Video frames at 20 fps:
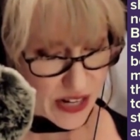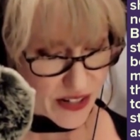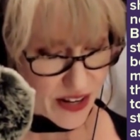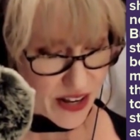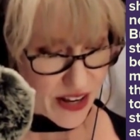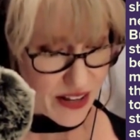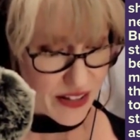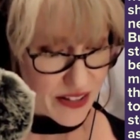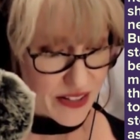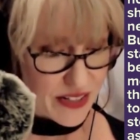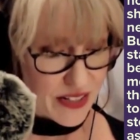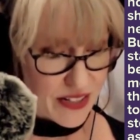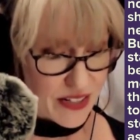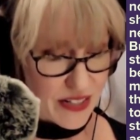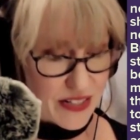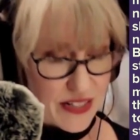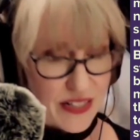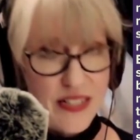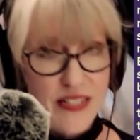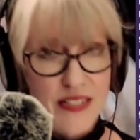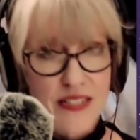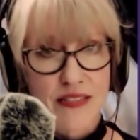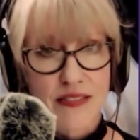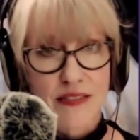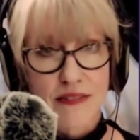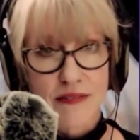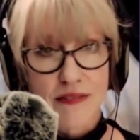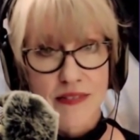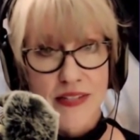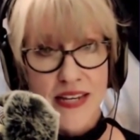Ah,
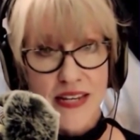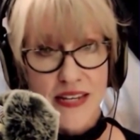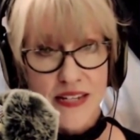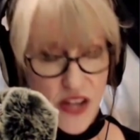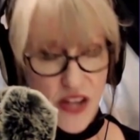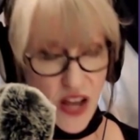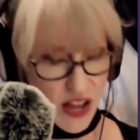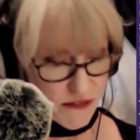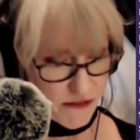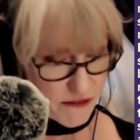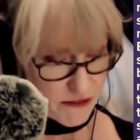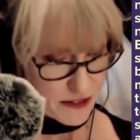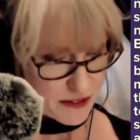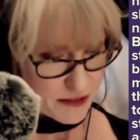he is off.